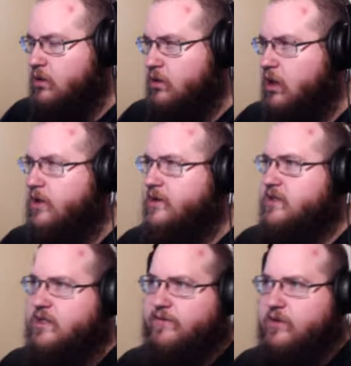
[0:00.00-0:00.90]
Yeah, this
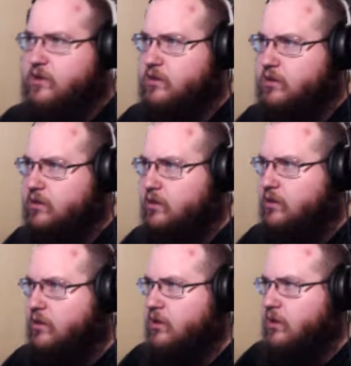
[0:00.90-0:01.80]
is different.
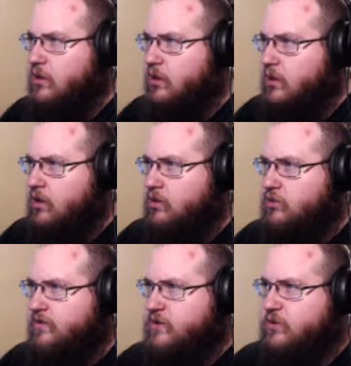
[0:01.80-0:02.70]

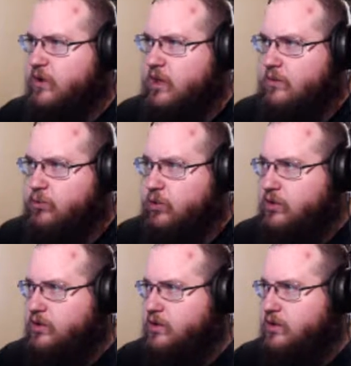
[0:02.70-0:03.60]
Drifts straight
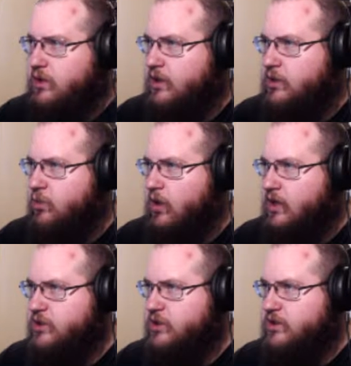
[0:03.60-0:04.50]
upwards. As you
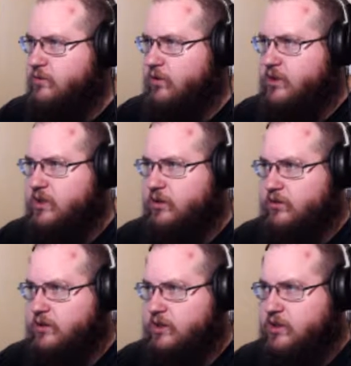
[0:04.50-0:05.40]
watch, the smoke
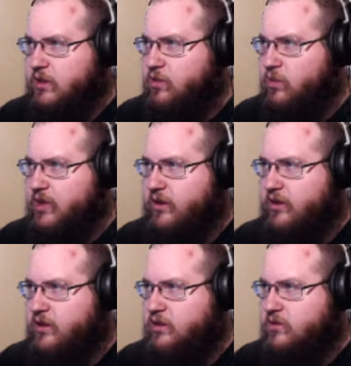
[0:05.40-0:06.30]
tilts, the sudden wind
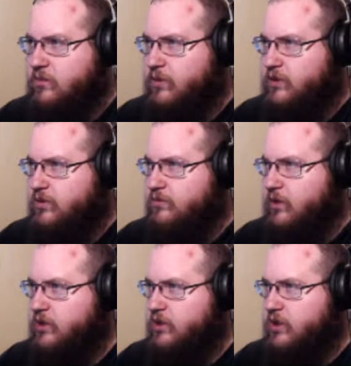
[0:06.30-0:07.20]
thins to a pencil
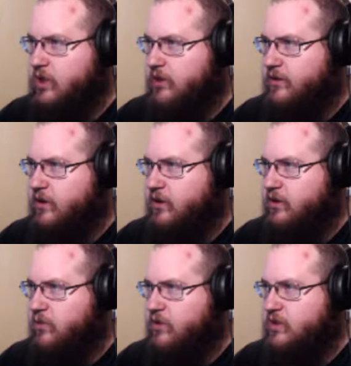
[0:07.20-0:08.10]
smudge, then nothing.
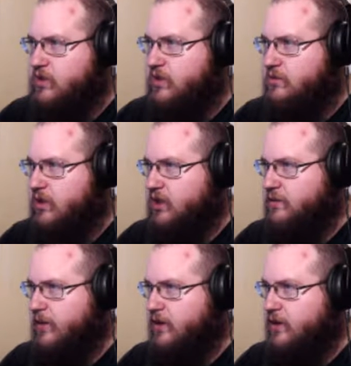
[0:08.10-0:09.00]
The wind screams
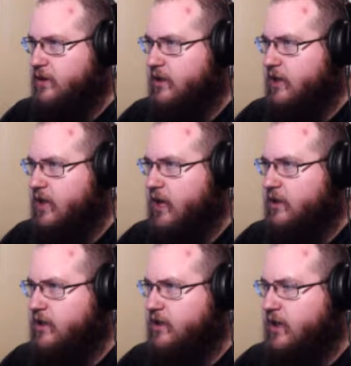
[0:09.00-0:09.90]
unexpectedly like a
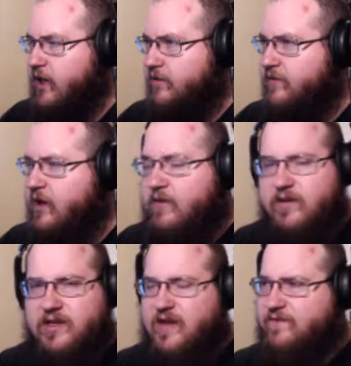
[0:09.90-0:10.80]
god cut in half. I
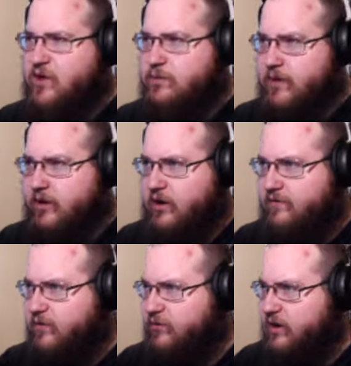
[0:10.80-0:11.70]
feel like that first
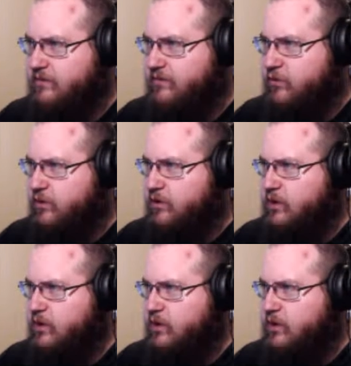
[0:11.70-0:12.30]
paragraph we've read before.